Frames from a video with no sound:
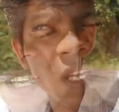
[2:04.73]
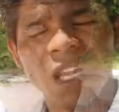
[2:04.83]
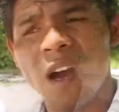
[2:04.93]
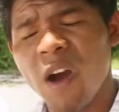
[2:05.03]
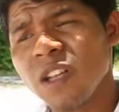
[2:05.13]

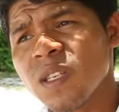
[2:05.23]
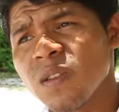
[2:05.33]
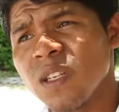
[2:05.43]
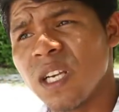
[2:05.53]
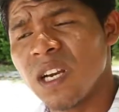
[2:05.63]
Now, on
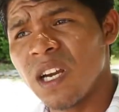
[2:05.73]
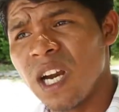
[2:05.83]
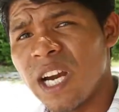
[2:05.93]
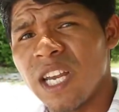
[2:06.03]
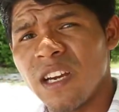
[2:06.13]
school here,
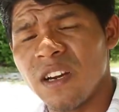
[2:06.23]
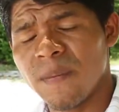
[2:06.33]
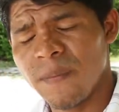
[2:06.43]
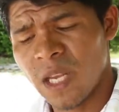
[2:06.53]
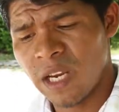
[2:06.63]
I,
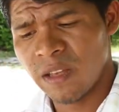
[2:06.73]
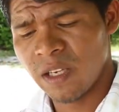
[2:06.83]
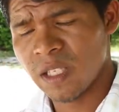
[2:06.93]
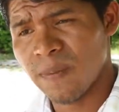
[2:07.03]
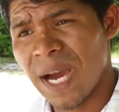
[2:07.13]
um, I
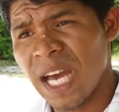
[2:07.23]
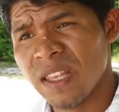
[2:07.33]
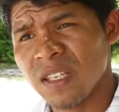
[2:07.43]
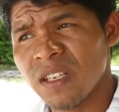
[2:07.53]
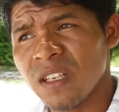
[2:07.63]
teach math,